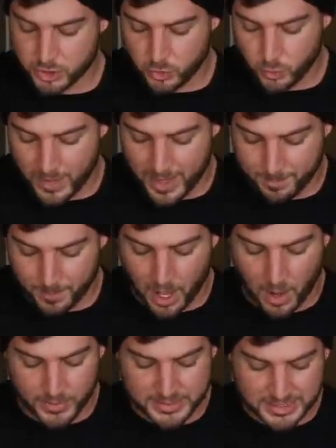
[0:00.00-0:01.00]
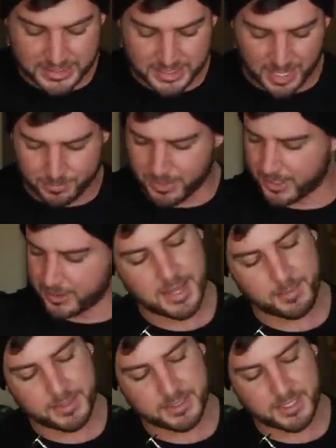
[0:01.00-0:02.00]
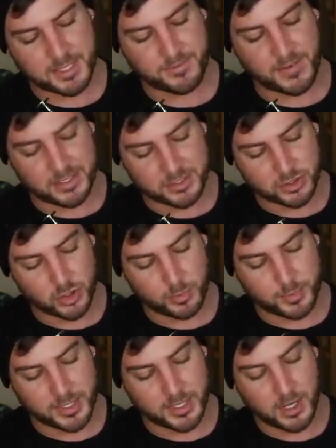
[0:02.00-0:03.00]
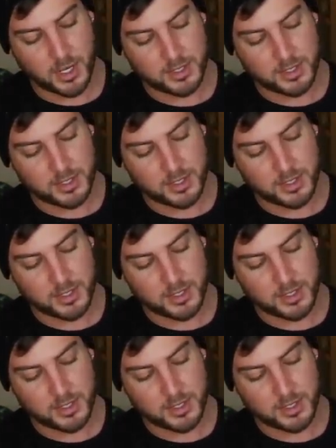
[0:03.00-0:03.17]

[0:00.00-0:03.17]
you whip? Oh, it did something. Let me see if I scoop it.